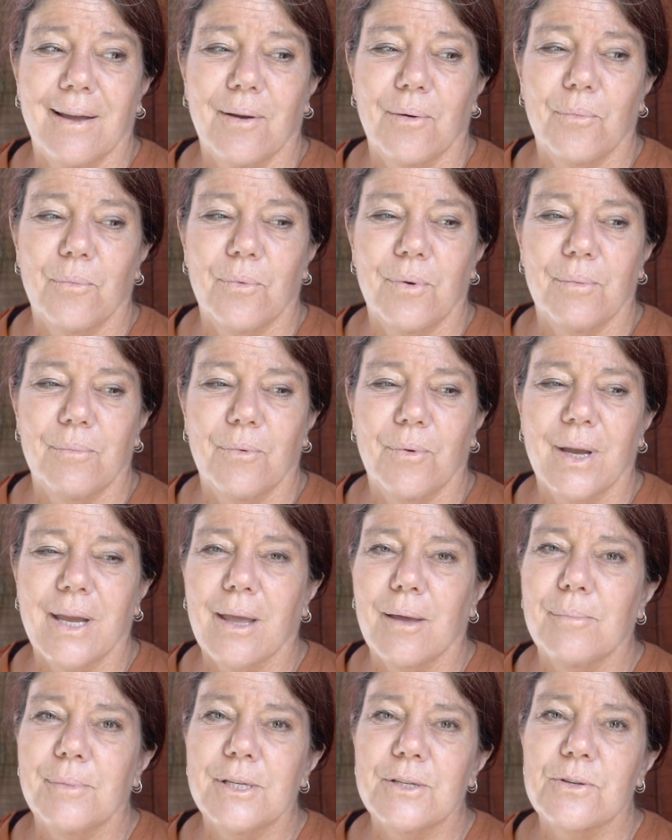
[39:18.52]
we're
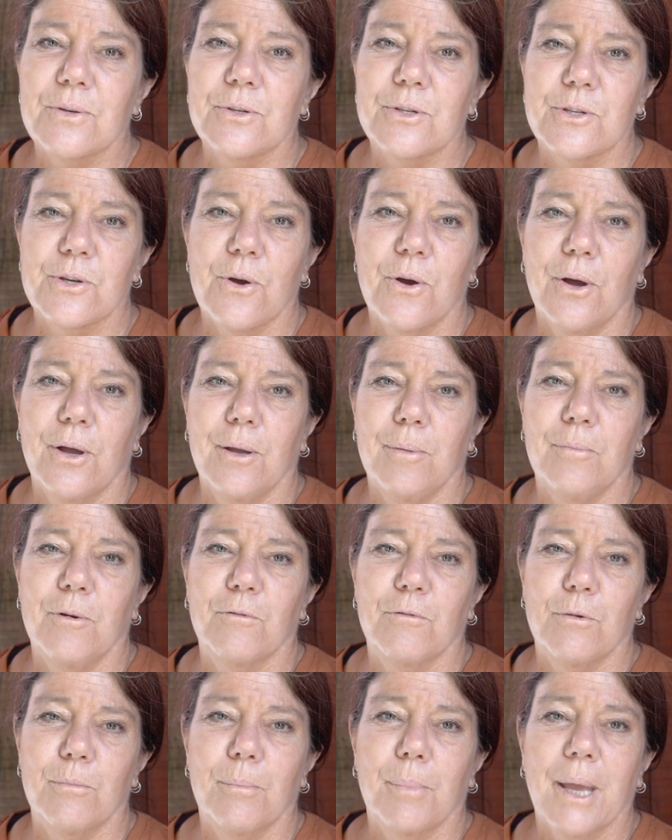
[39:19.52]
coming to a time
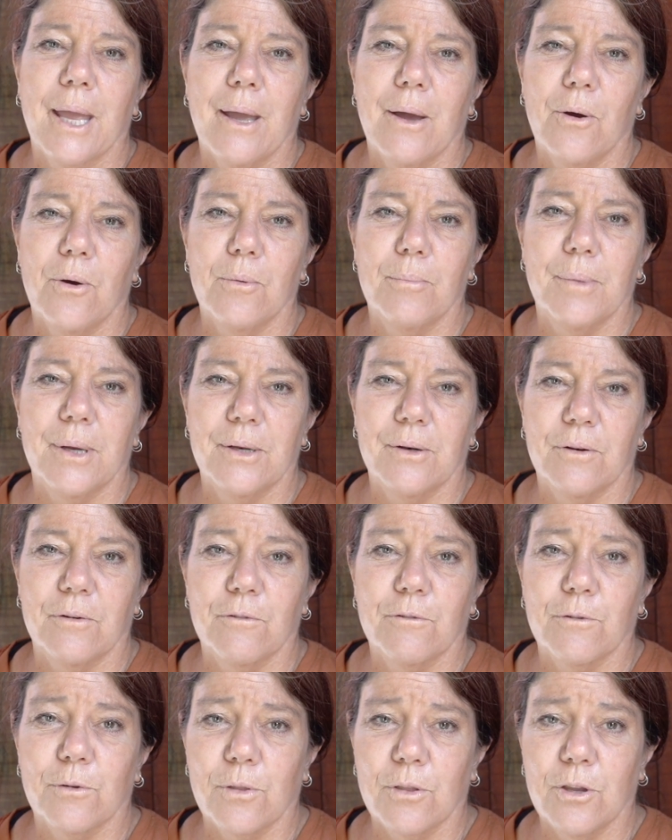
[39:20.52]
of empowerment
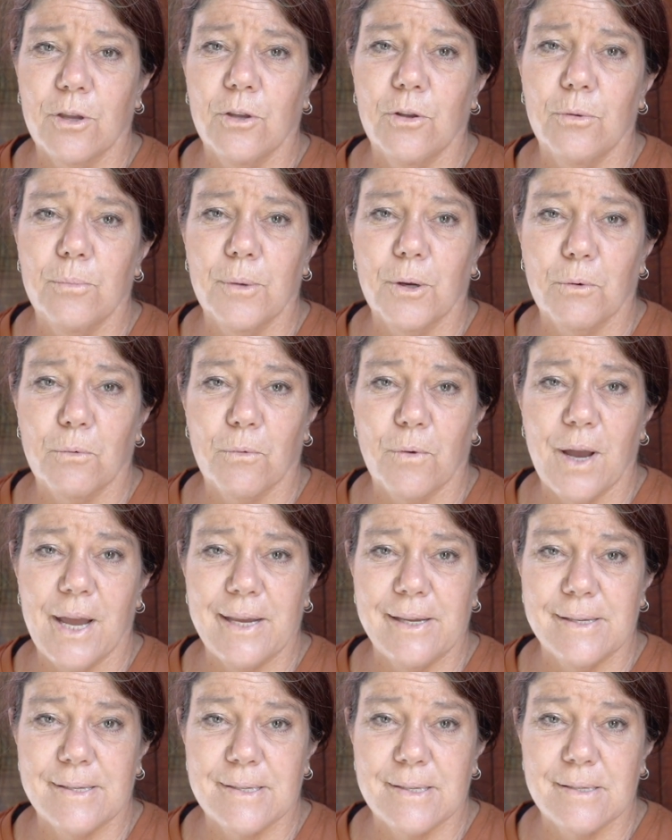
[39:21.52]
for the human
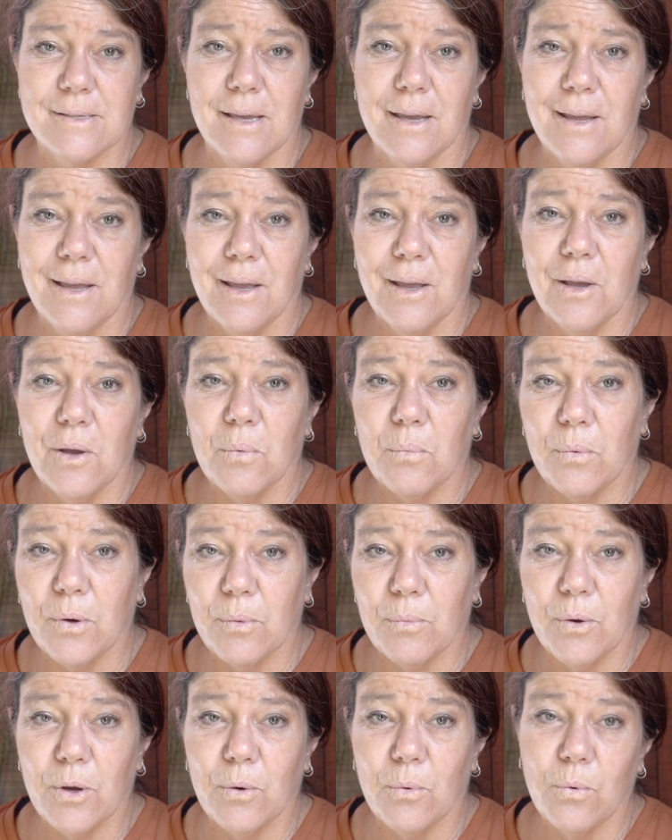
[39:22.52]
race, where
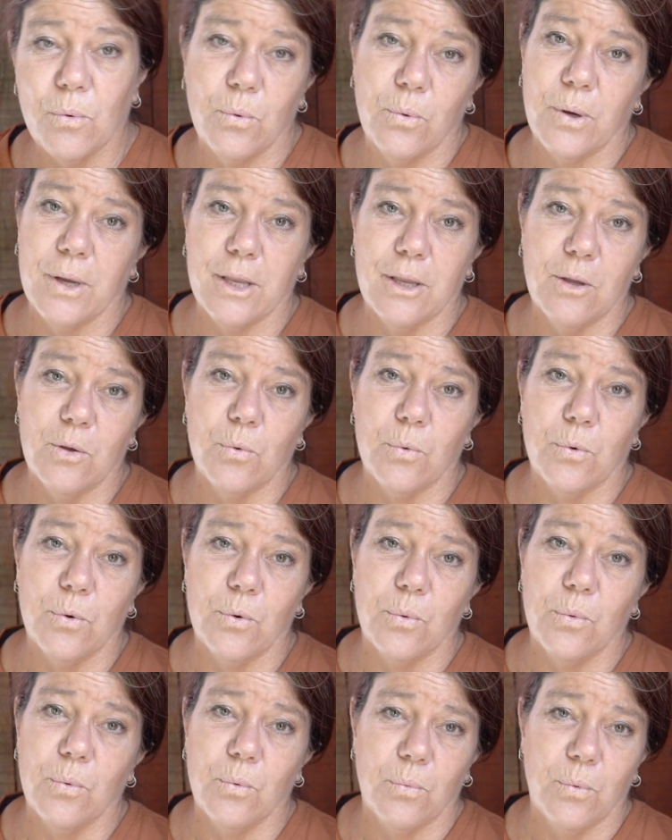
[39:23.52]
we're all
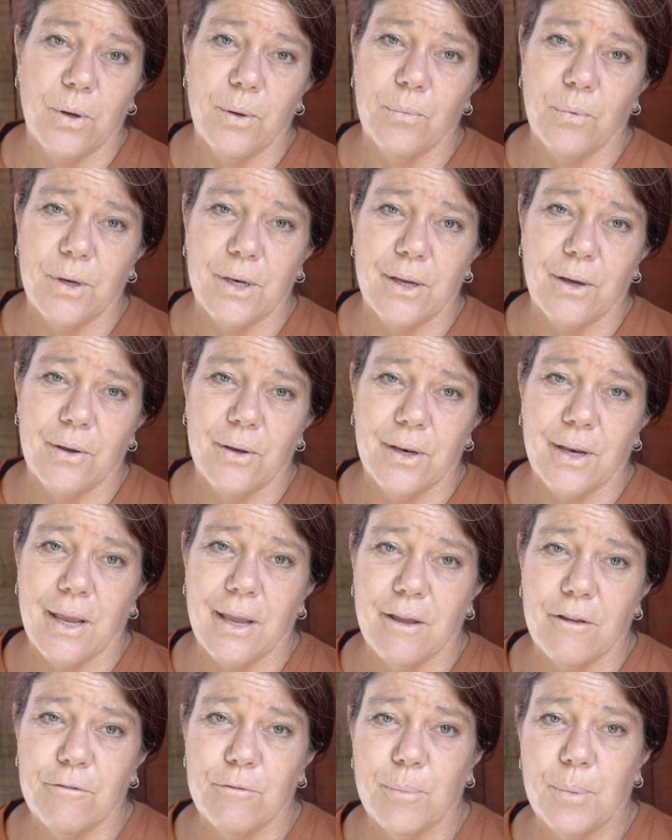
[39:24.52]
equal, where we don't
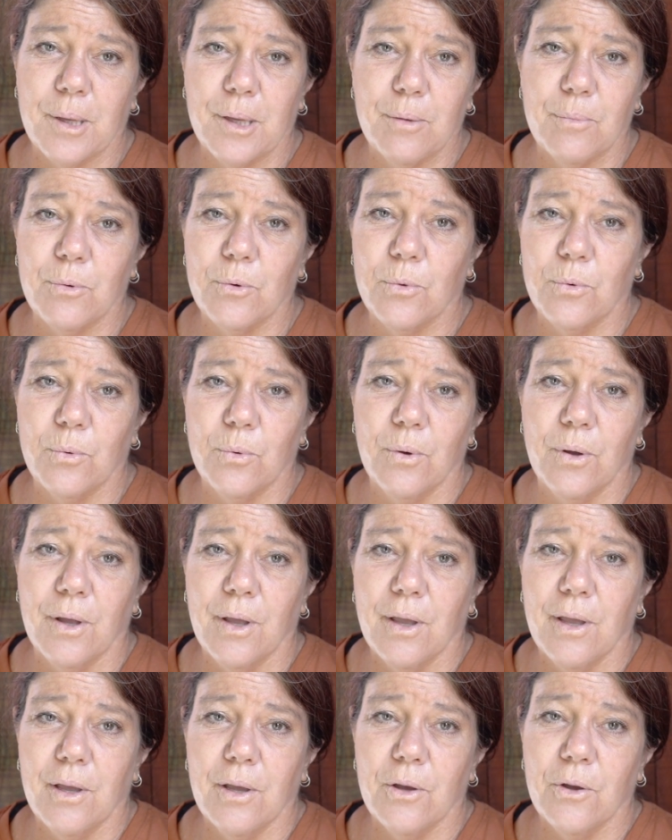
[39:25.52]
have people
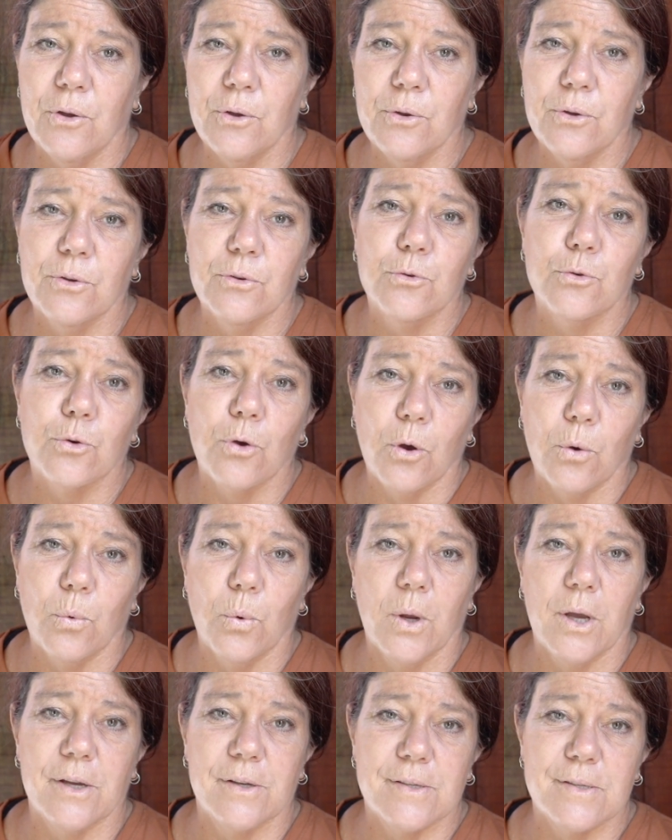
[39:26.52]
who
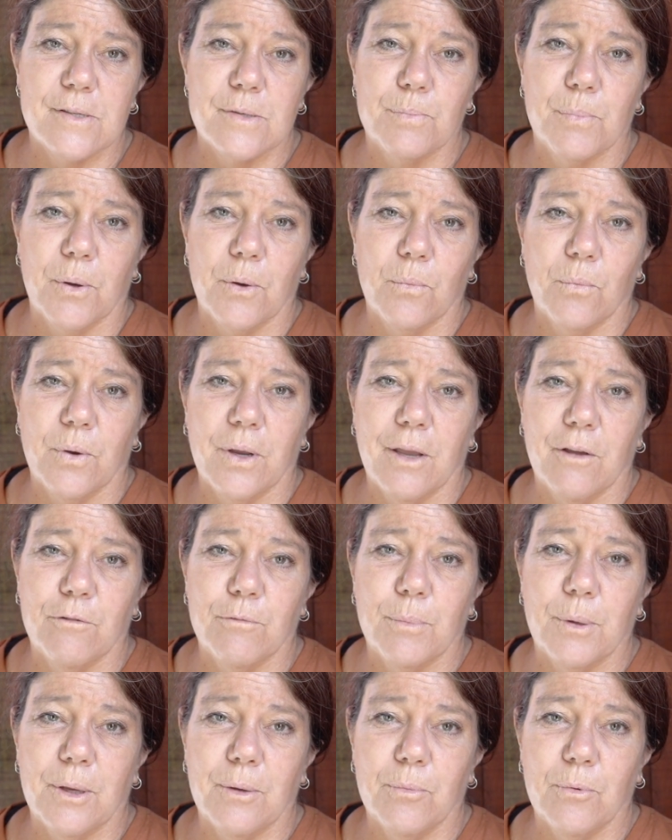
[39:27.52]
control us, but we
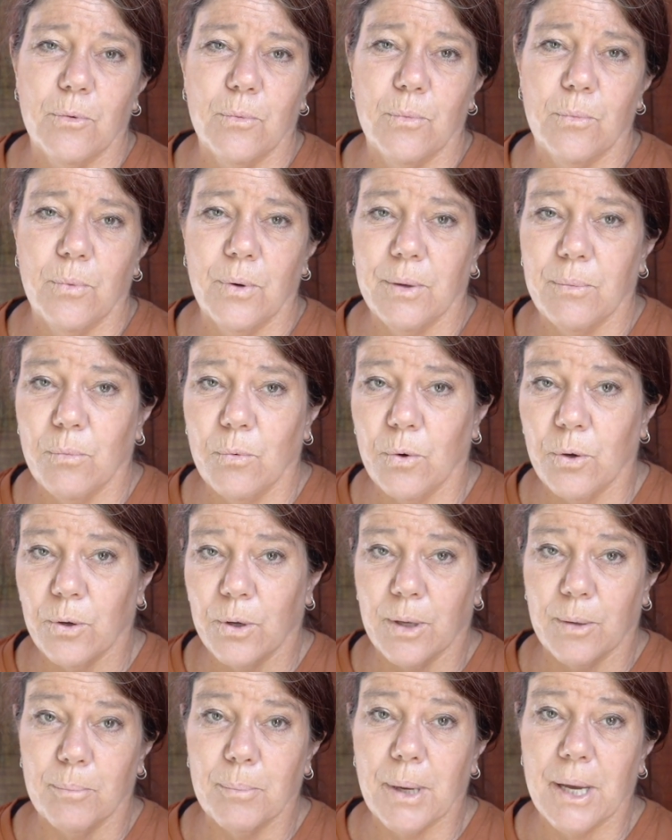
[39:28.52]
have people we
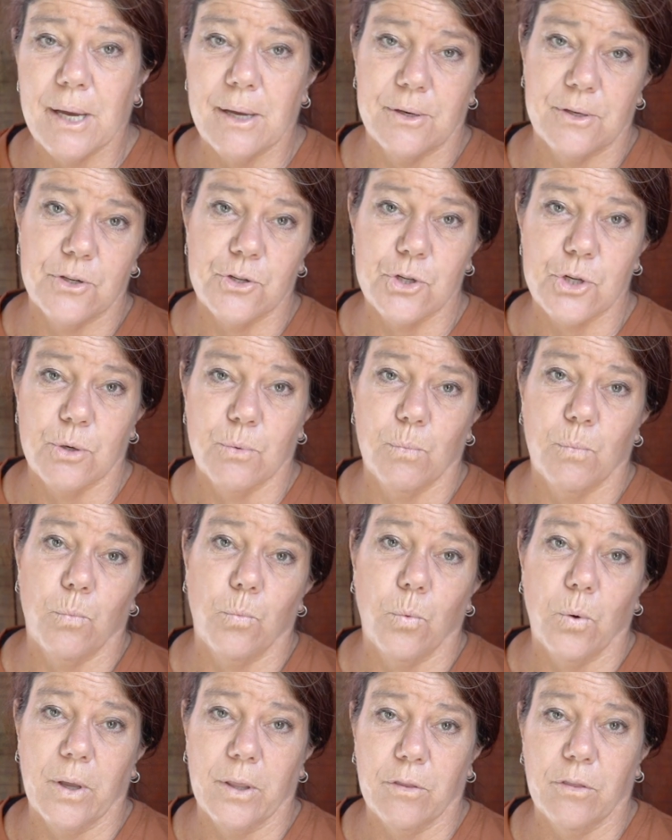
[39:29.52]
work in partnership
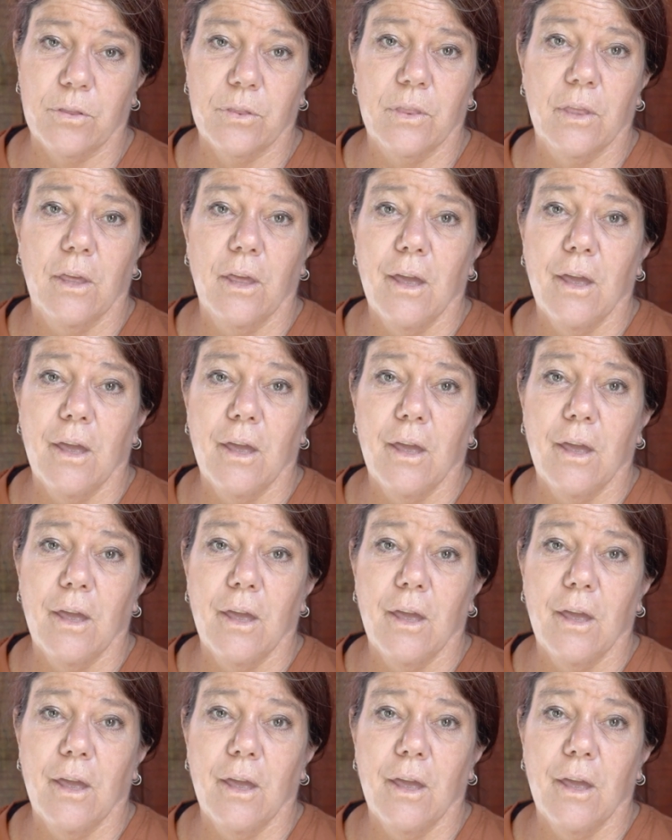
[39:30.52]
with.